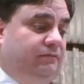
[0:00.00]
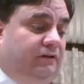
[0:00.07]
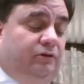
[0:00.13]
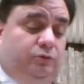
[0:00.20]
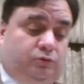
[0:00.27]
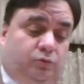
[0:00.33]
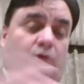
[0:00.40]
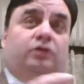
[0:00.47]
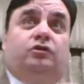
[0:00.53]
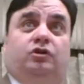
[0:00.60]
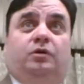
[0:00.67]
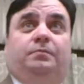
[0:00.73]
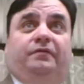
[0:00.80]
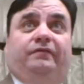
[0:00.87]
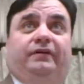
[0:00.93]
There was one
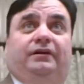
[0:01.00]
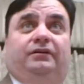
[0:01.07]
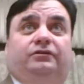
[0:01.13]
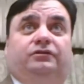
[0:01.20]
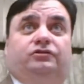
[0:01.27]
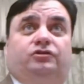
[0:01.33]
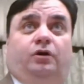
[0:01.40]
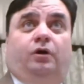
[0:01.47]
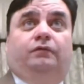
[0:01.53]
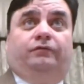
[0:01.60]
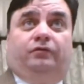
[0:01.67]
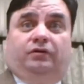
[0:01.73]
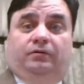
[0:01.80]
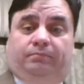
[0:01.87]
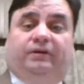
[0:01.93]
group of elders
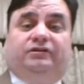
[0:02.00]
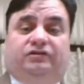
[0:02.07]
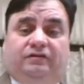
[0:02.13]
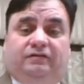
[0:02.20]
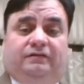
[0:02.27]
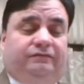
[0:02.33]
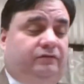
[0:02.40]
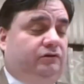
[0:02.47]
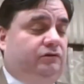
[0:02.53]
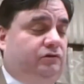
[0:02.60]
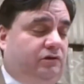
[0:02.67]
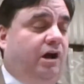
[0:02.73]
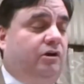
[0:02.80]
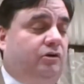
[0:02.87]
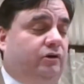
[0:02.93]
over a bunch of different
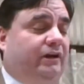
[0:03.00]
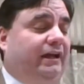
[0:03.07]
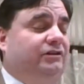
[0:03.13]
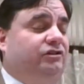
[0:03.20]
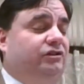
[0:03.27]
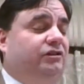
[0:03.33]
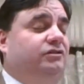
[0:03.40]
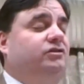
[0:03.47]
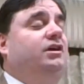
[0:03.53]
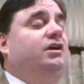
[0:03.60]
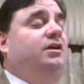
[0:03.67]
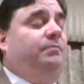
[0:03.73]
congregations,